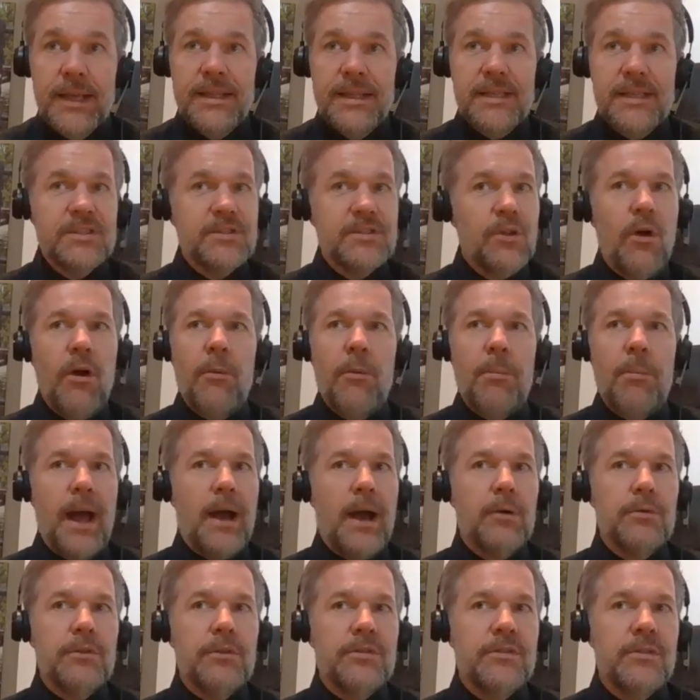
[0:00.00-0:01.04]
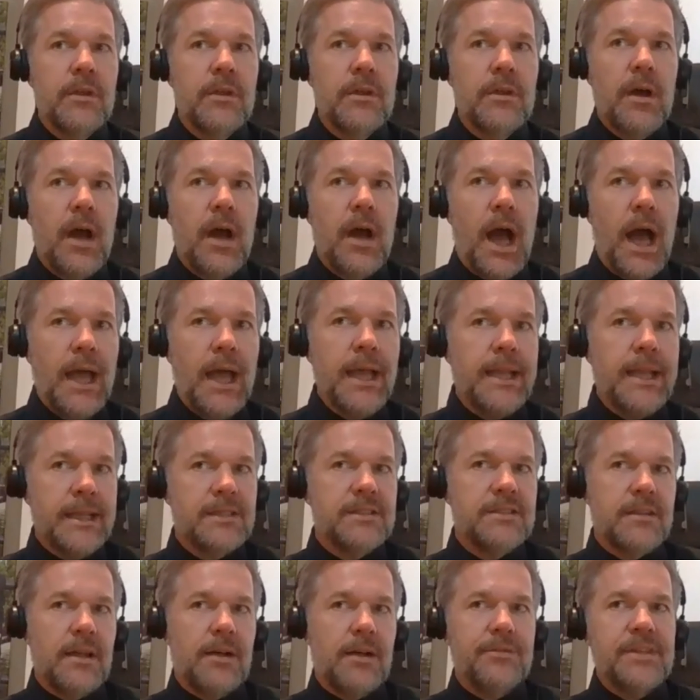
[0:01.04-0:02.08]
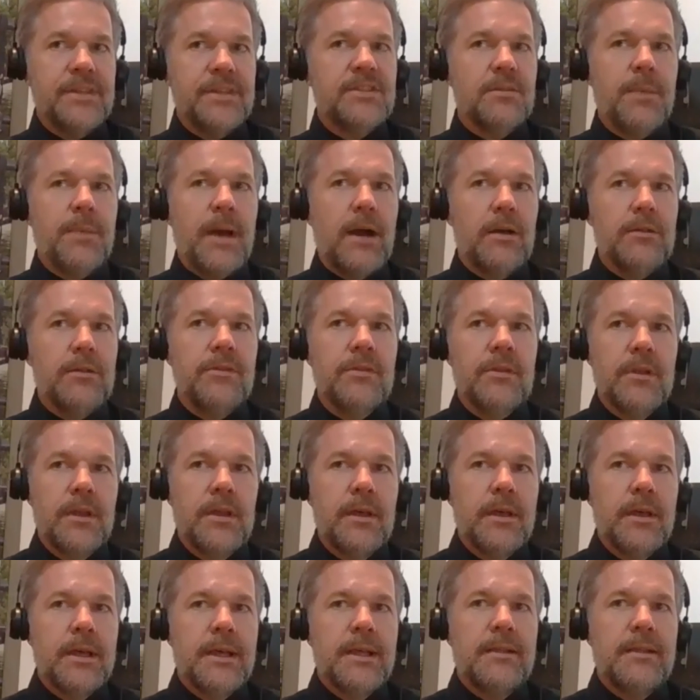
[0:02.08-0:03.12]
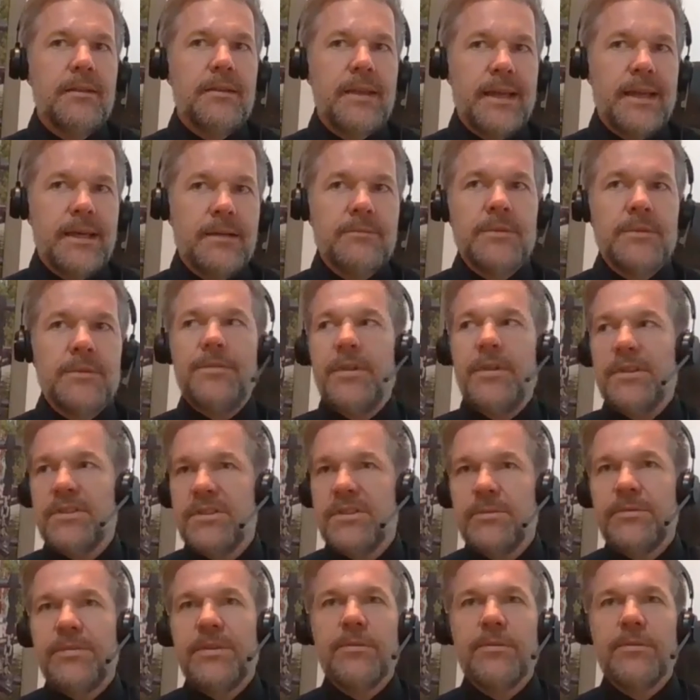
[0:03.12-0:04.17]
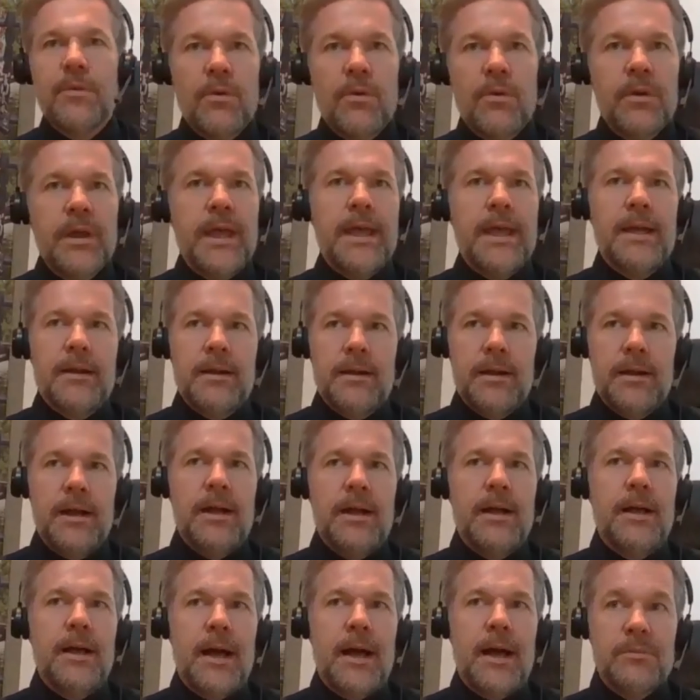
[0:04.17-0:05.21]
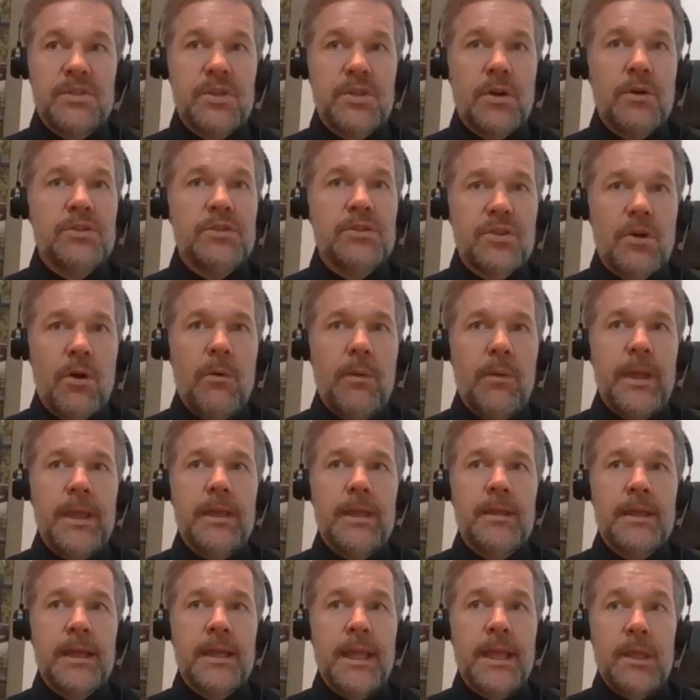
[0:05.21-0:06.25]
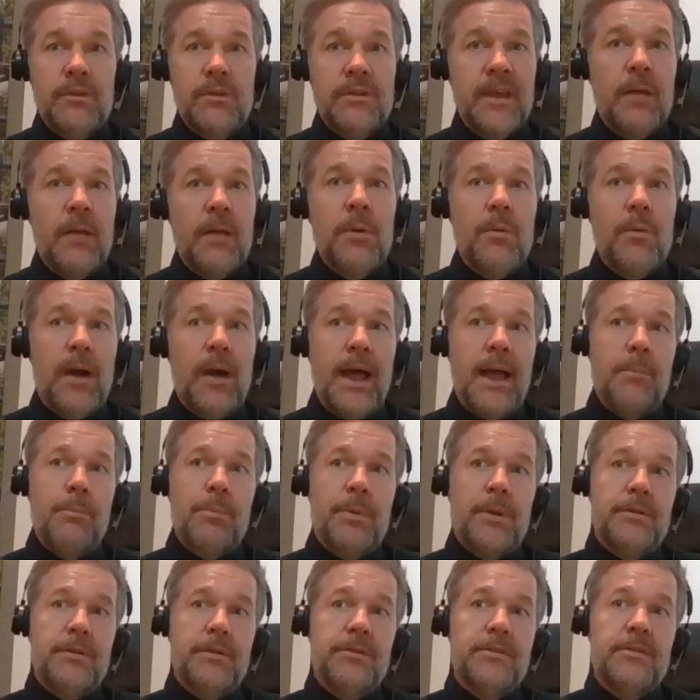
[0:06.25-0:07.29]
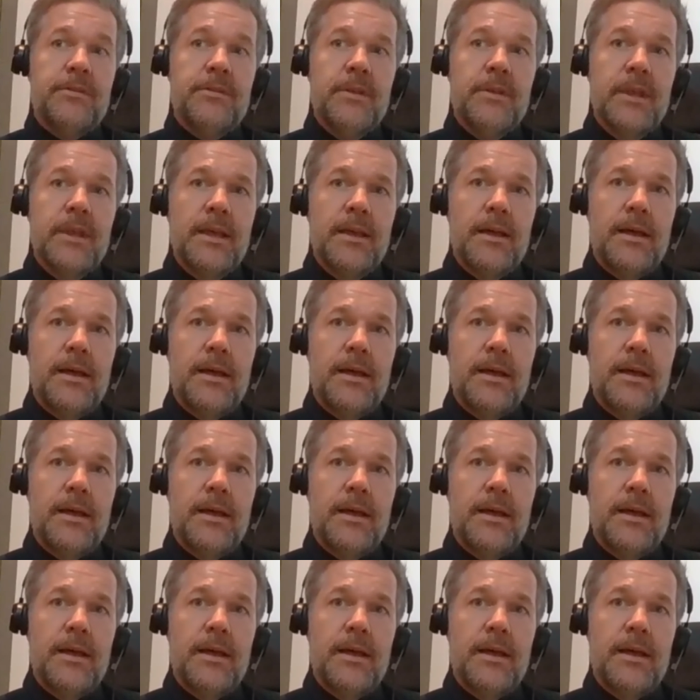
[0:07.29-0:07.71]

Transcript: This is not about hiding stuff. This is about, damn, we've done something wrong here. I'm so sorry. Can you tell me what happened?